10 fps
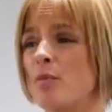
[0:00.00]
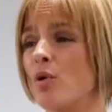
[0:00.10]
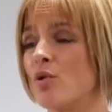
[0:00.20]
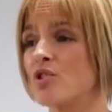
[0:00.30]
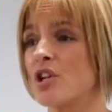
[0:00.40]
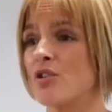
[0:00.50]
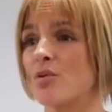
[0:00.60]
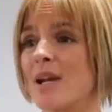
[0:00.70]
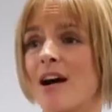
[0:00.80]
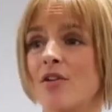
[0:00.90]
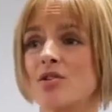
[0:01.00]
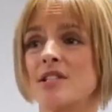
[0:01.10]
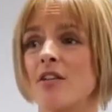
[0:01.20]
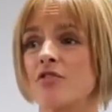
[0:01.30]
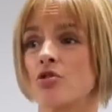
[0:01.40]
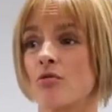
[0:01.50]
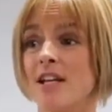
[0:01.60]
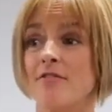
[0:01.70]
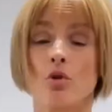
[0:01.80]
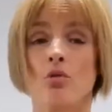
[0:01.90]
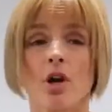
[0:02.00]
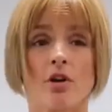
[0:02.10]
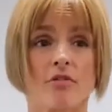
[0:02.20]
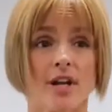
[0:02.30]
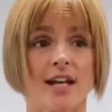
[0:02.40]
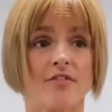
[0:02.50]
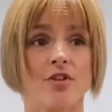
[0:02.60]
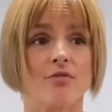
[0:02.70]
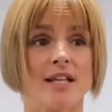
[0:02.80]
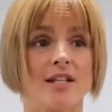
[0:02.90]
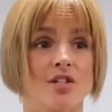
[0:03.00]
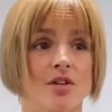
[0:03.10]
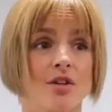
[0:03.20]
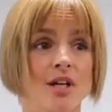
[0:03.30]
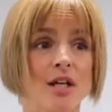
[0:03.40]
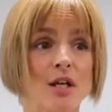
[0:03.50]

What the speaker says: but also to allow yourself to grieve all over again if you need to.